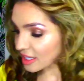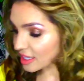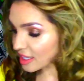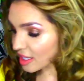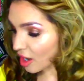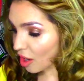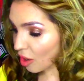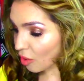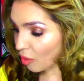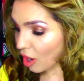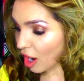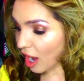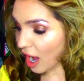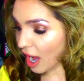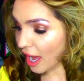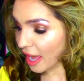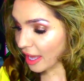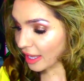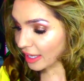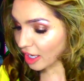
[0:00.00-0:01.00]
so
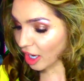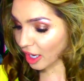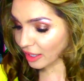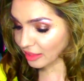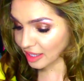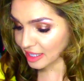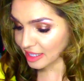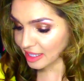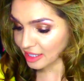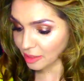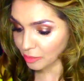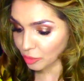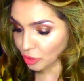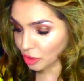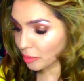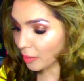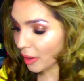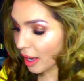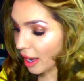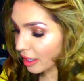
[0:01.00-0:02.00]
I got this in a
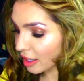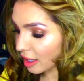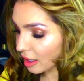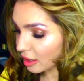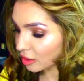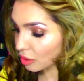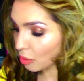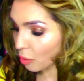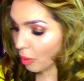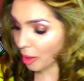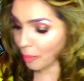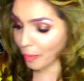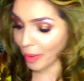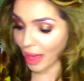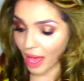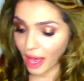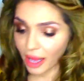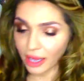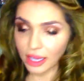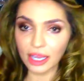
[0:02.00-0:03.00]
beauty bag a little while
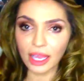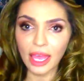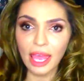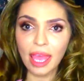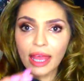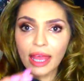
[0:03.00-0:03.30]
back,